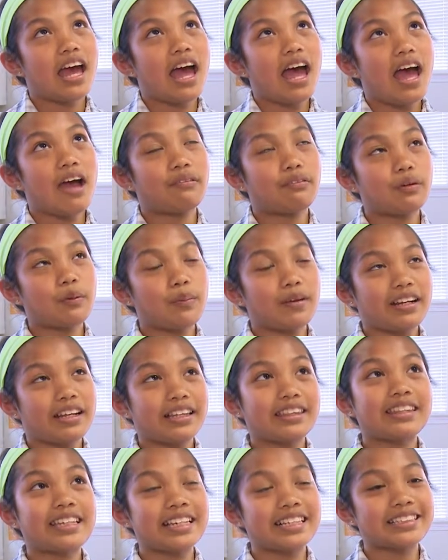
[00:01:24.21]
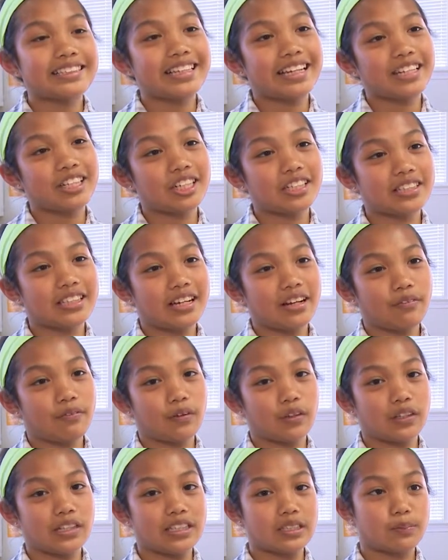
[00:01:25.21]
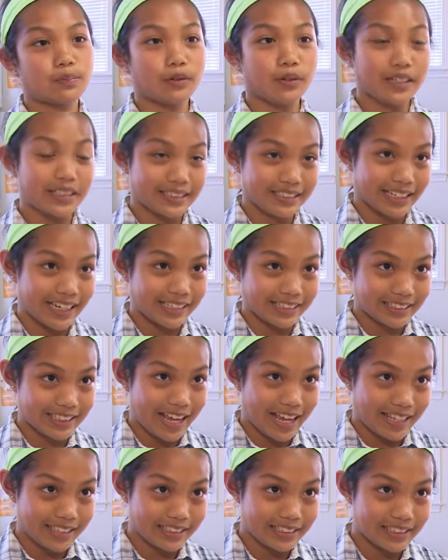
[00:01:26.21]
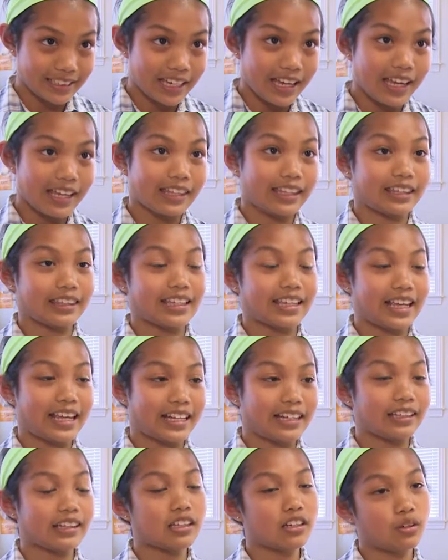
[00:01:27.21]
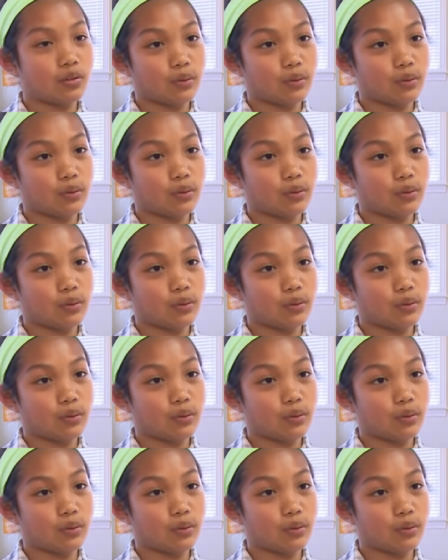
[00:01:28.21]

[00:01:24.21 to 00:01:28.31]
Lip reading: everybody thinks that she's there for these princess tests that the king and the